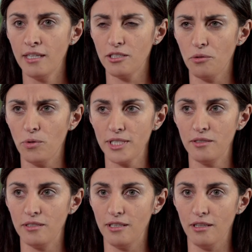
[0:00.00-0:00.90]
So it
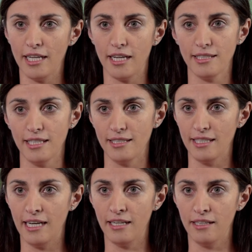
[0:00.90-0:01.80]
wasn't like I sat
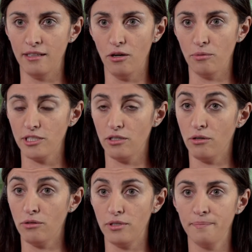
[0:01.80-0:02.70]
down and I was
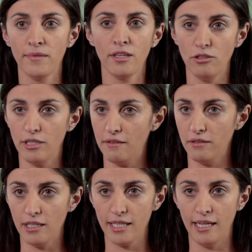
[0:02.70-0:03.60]
told, you have
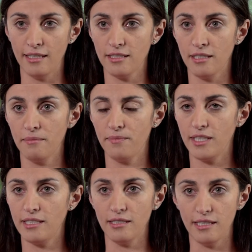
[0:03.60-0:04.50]
lung cancer,
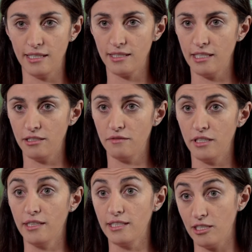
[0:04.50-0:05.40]
this is the extent of
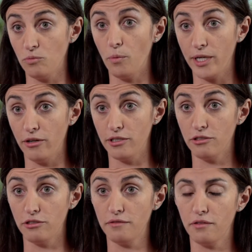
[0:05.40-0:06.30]
it, and this is what we're going to
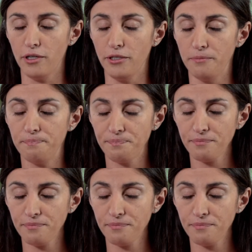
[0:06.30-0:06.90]
do for you.